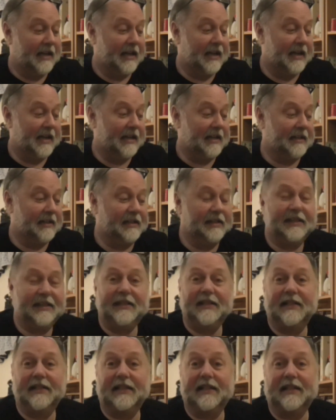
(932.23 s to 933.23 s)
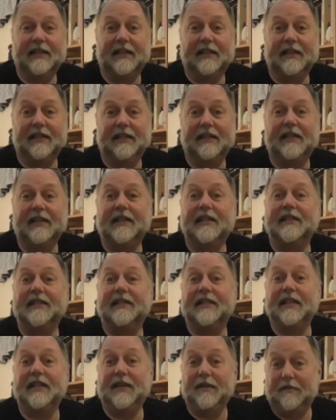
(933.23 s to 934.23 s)
and
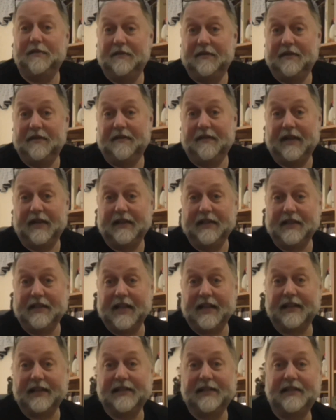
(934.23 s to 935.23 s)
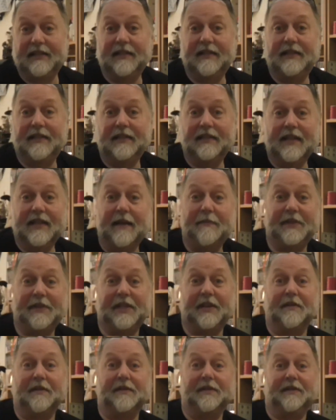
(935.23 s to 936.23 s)
see you in the next
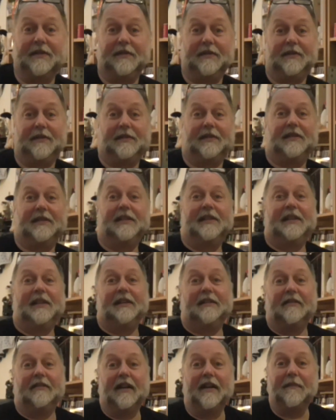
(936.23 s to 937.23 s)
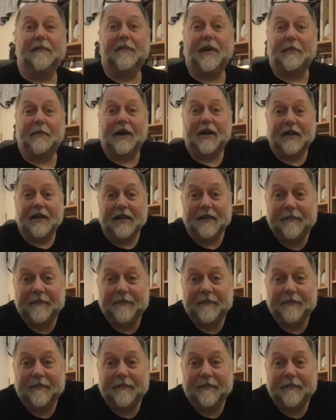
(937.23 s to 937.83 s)
episode. Right, bye bye.